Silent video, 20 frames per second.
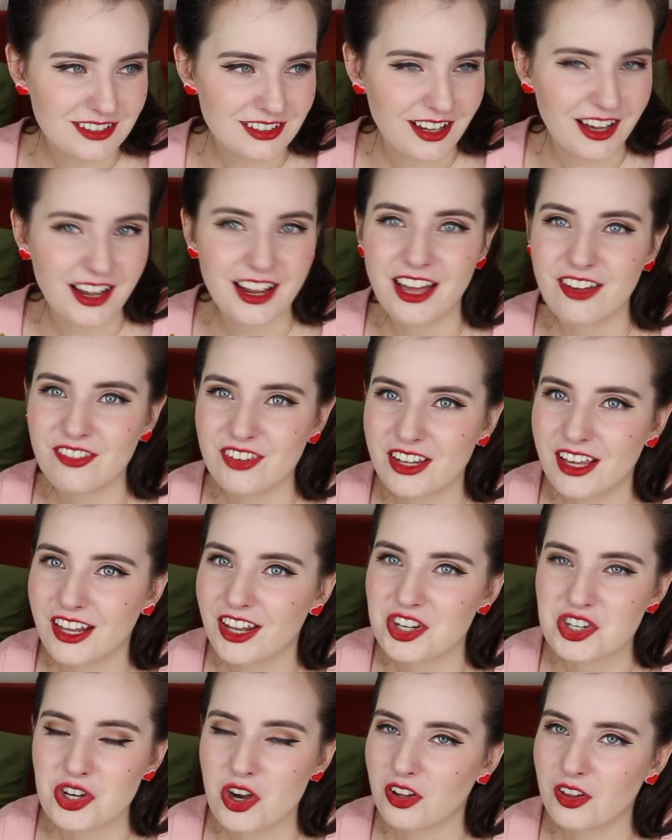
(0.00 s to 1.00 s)
I haven't had a
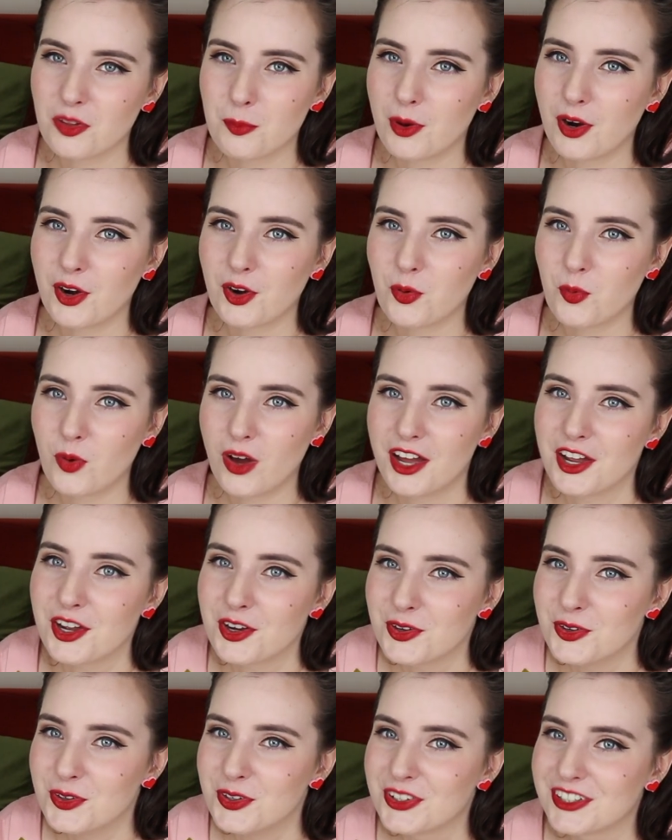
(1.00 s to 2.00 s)
chocolate bar in a
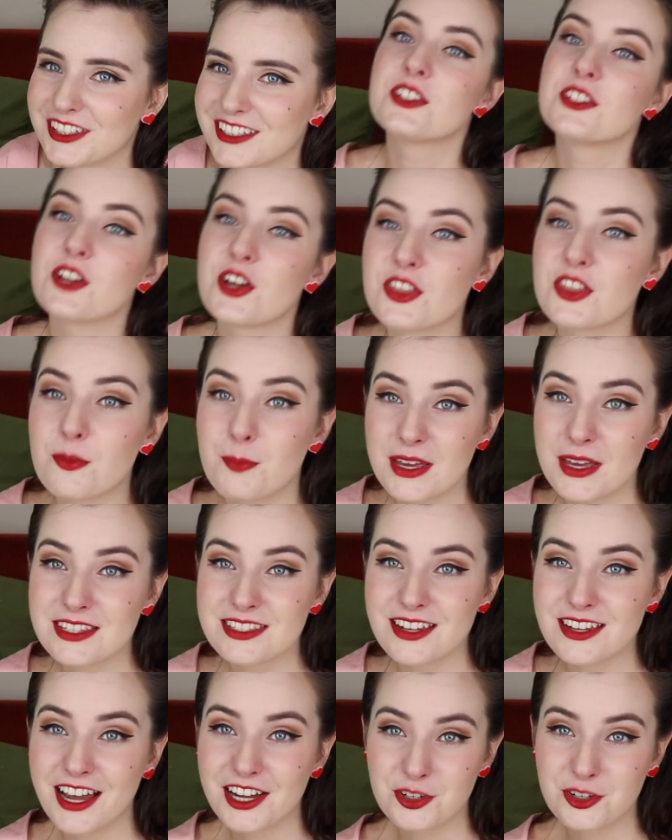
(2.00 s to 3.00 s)
while. So the best
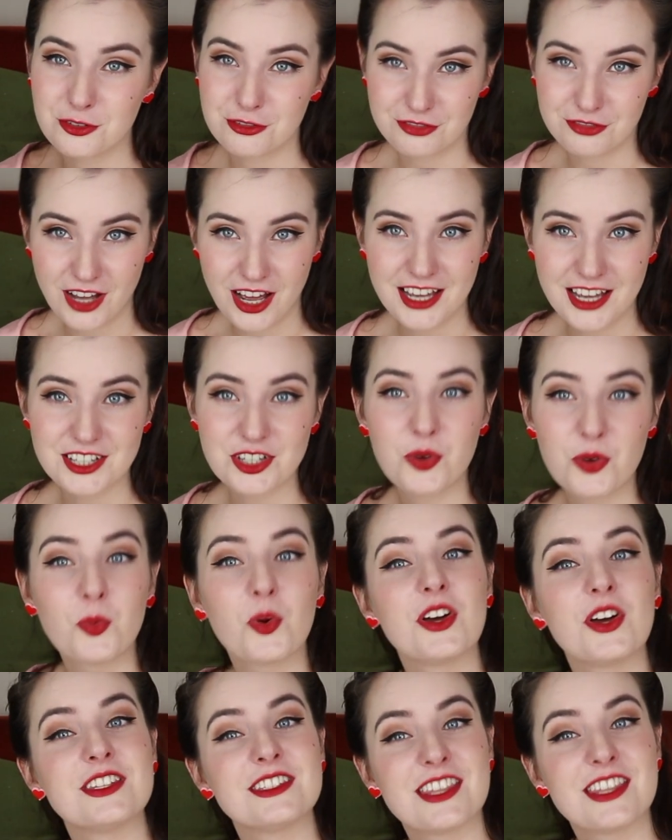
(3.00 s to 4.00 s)
I could find
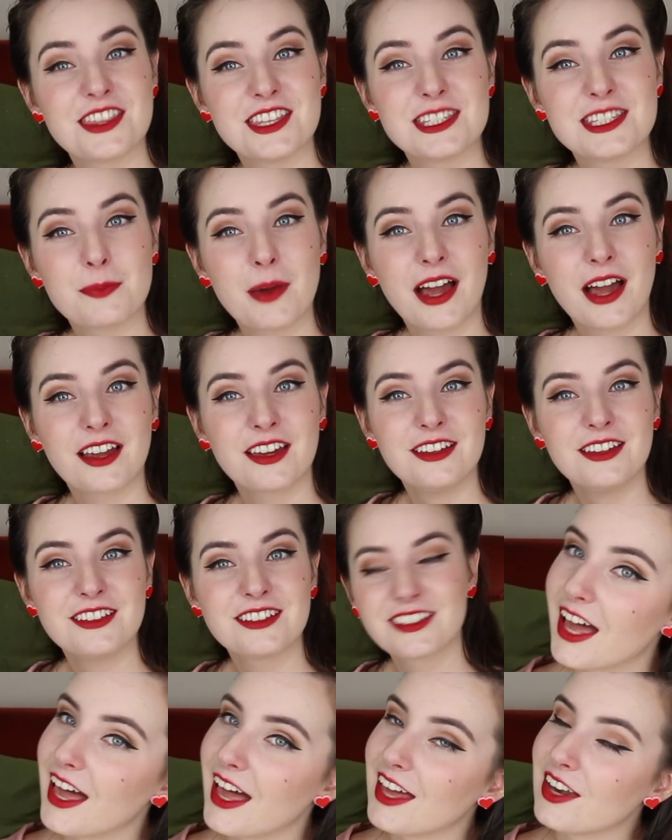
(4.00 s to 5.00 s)
was this packet.
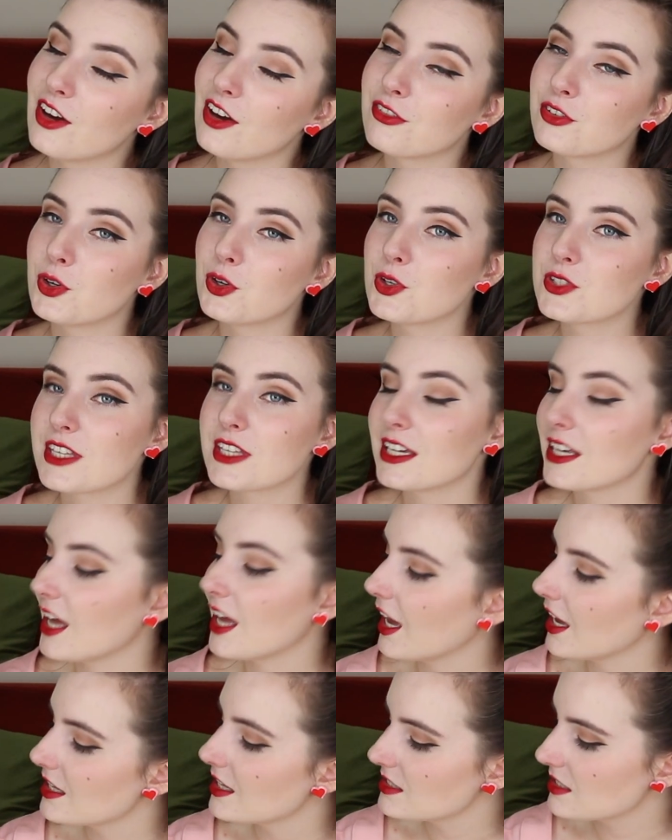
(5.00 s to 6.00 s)
And of course it
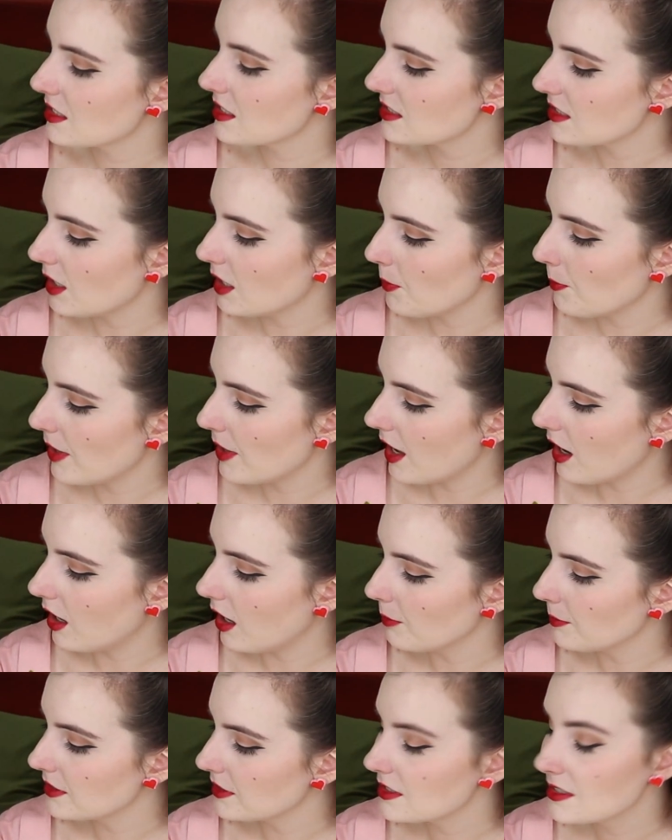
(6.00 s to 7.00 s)
has some
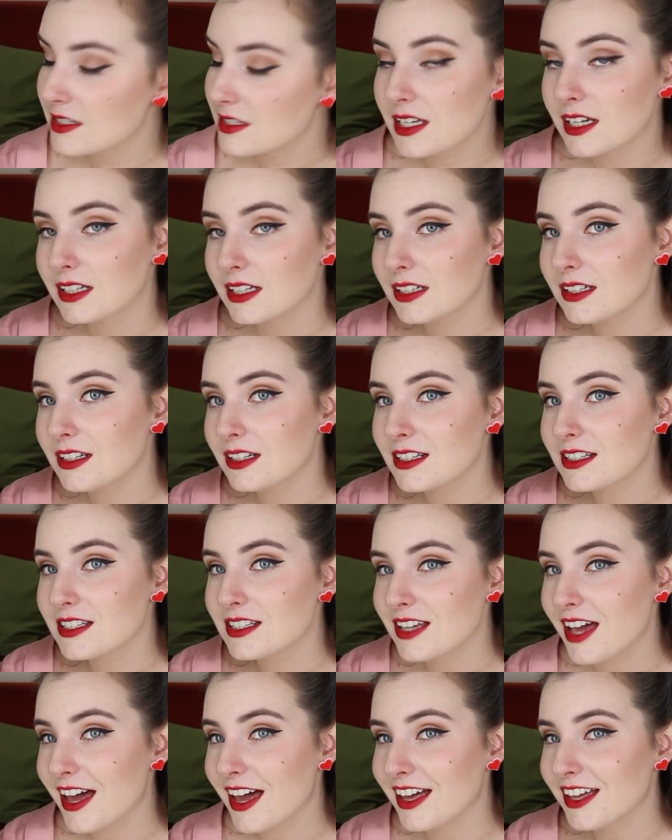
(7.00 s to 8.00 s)
almonds in it.
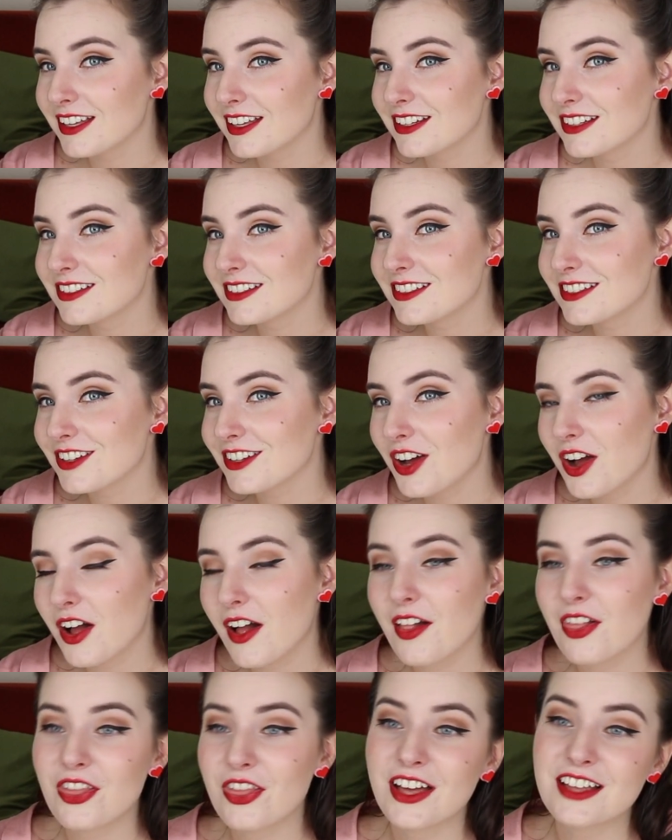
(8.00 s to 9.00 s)
And
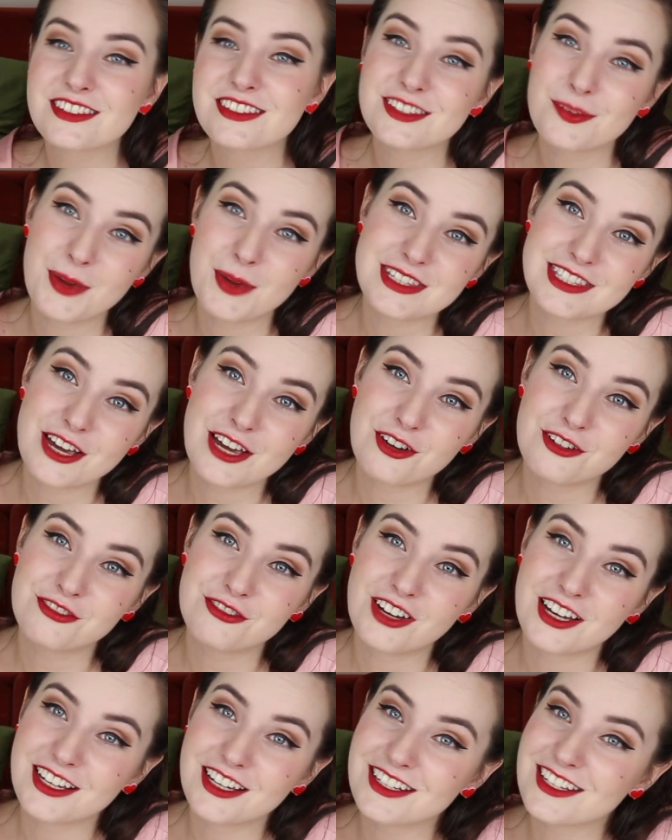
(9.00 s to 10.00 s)
that's the best I could
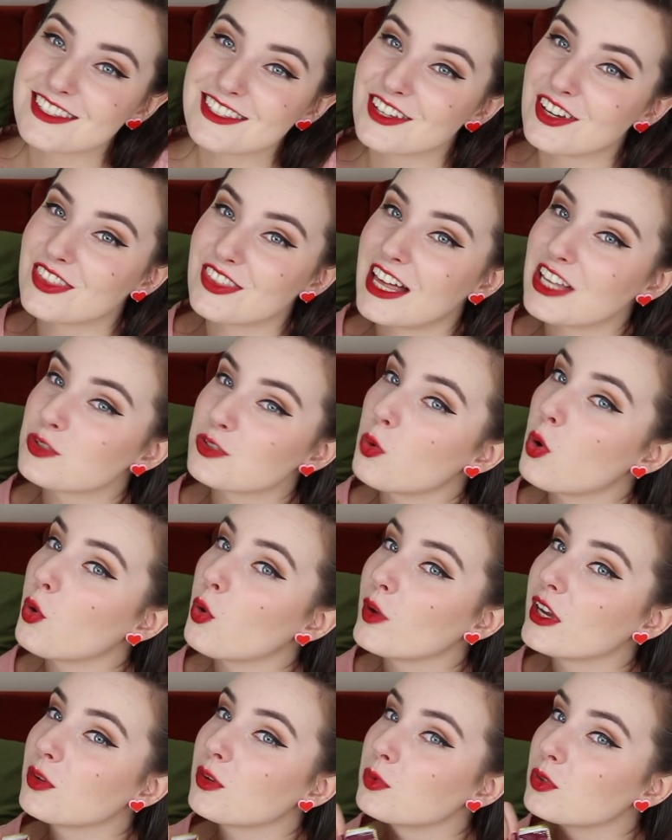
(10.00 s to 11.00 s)
find. So that's what
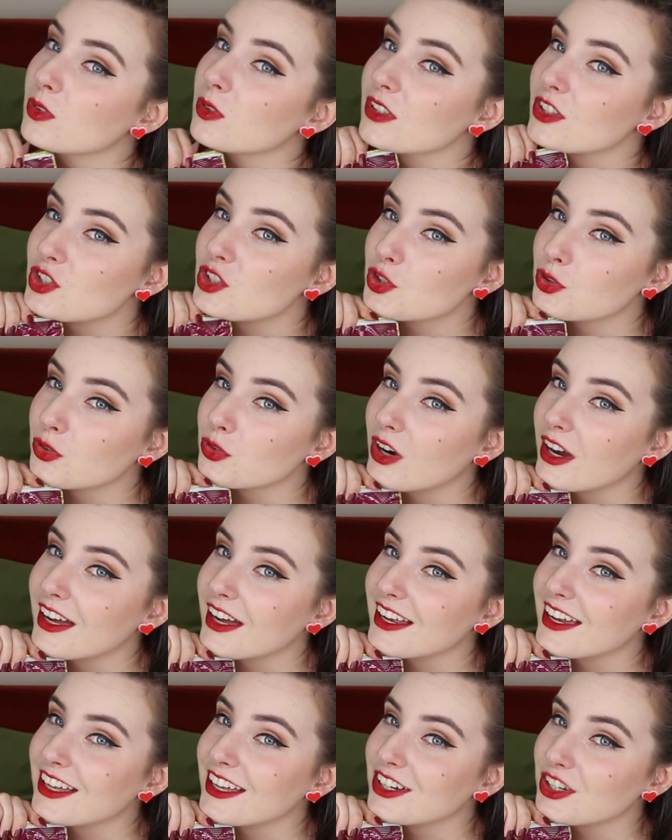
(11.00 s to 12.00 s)
we will try
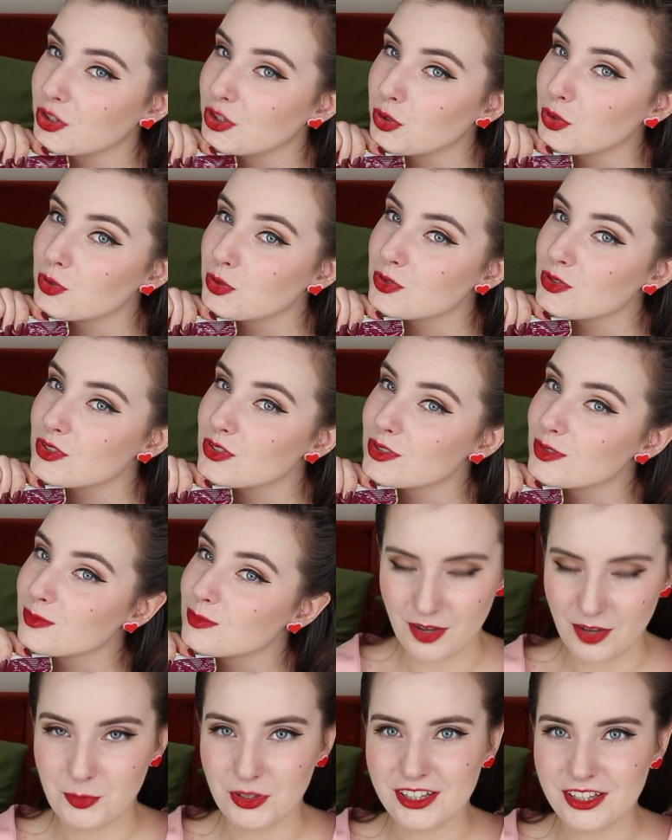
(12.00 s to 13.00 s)
and use.
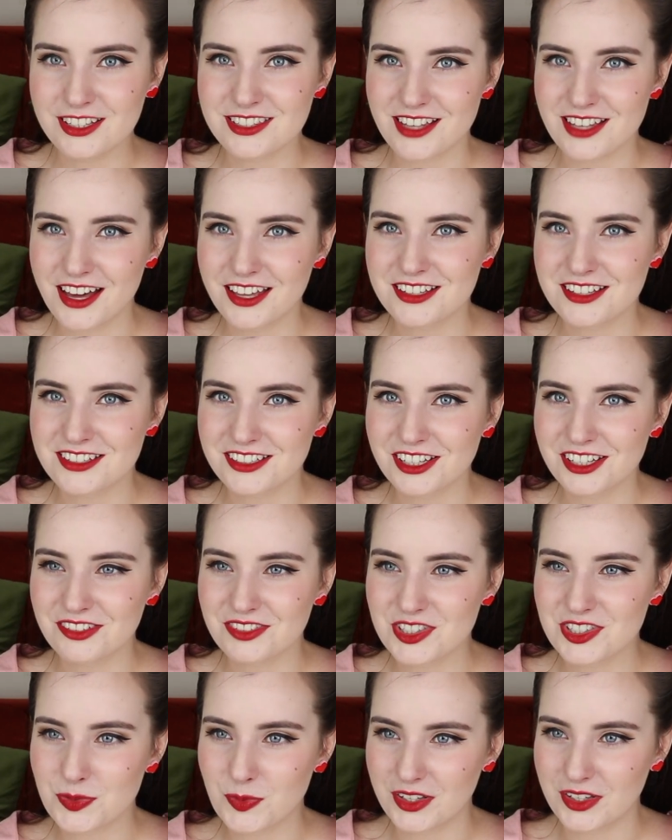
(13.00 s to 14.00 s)
I'm really excited to give
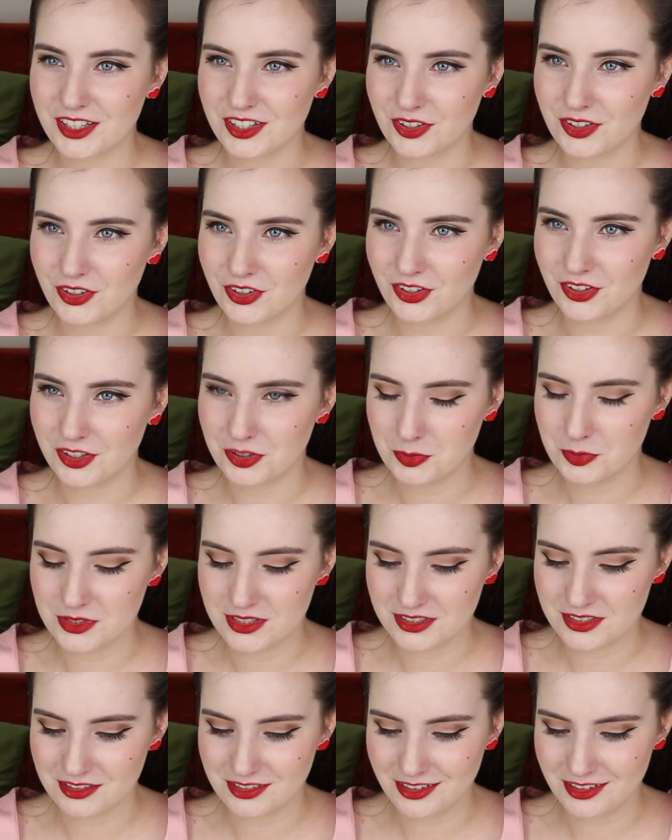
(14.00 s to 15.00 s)
this one a go. It
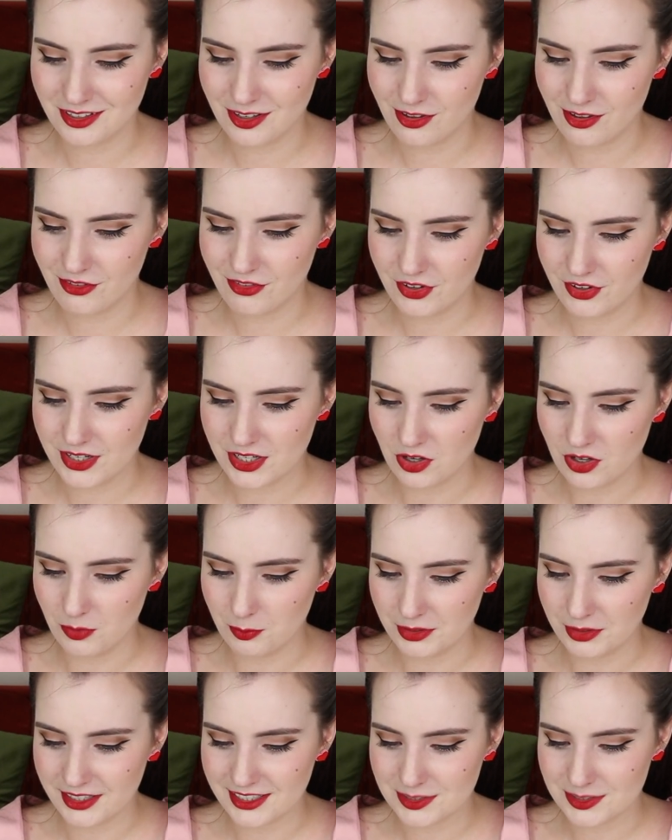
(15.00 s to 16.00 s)
was a very
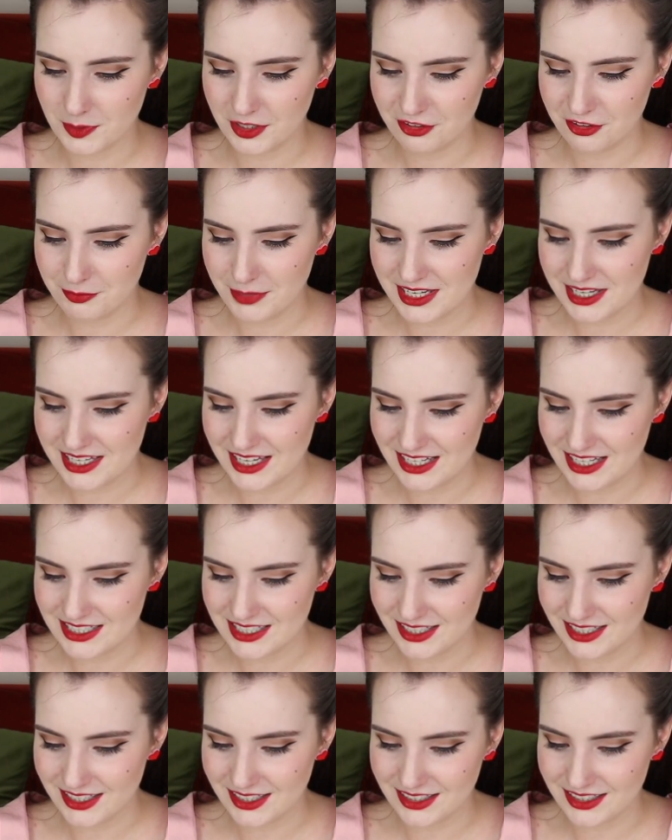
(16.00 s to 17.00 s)
complex way of making
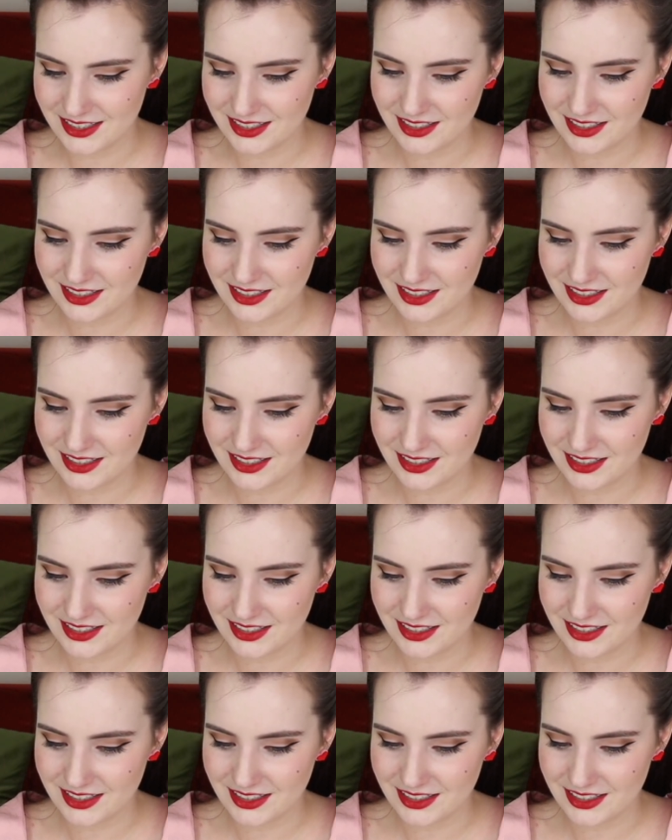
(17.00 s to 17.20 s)
tea.